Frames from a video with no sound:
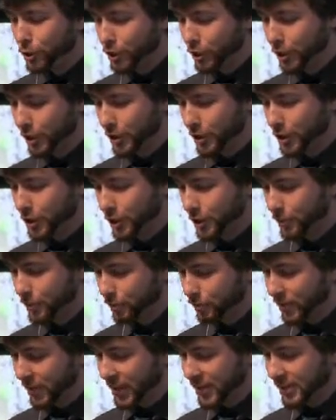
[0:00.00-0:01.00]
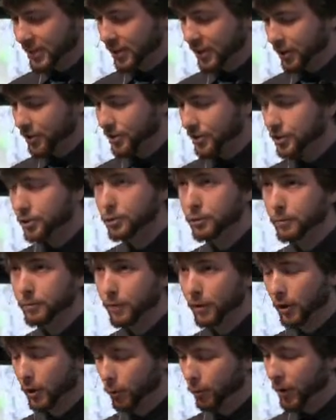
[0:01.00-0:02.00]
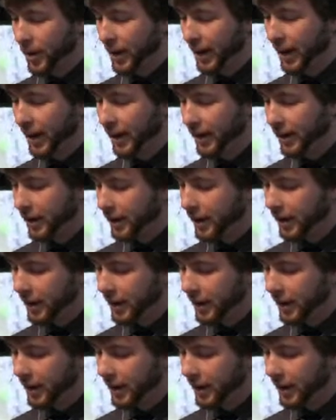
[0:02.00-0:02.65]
church, as theirs is too far away.